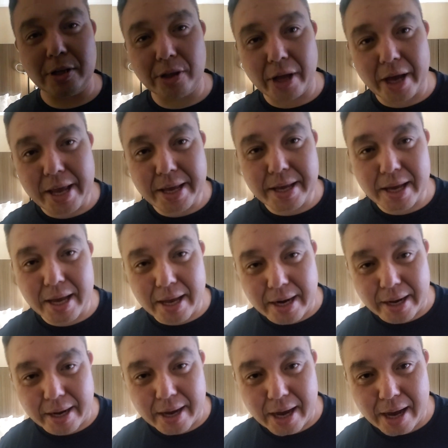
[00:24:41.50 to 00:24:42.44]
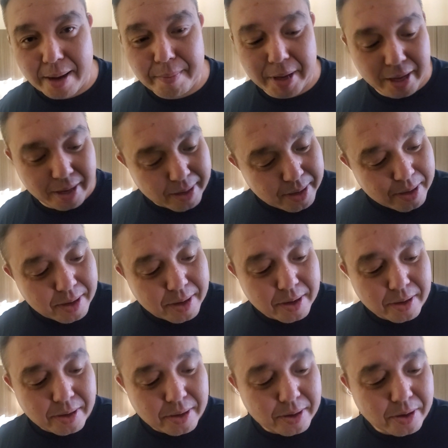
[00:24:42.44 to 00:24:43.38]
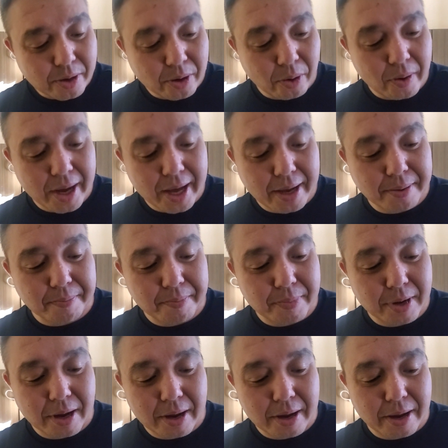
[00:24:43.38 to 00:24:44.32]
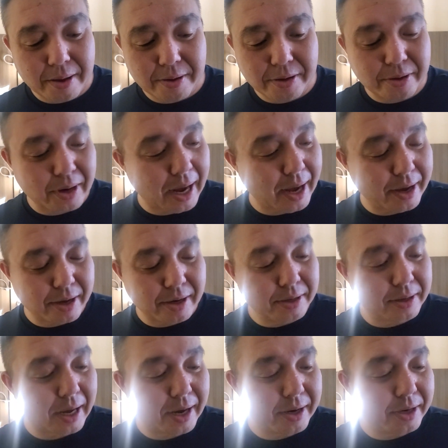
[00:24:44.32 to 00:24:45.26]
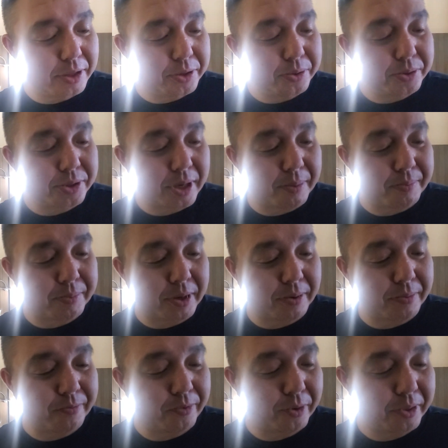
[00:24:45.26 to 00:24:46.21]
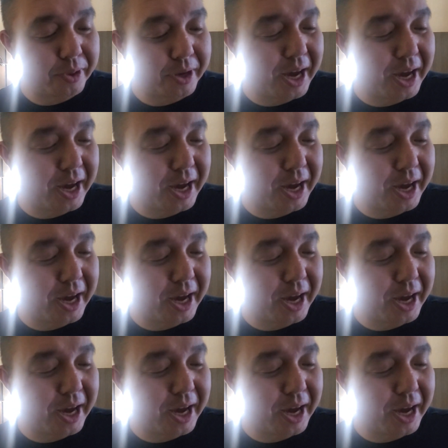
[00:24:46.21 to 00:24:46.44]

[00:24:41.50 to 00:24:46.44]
like and a comment. Go ahead and you know, I'm gonna I'm gonna do something for the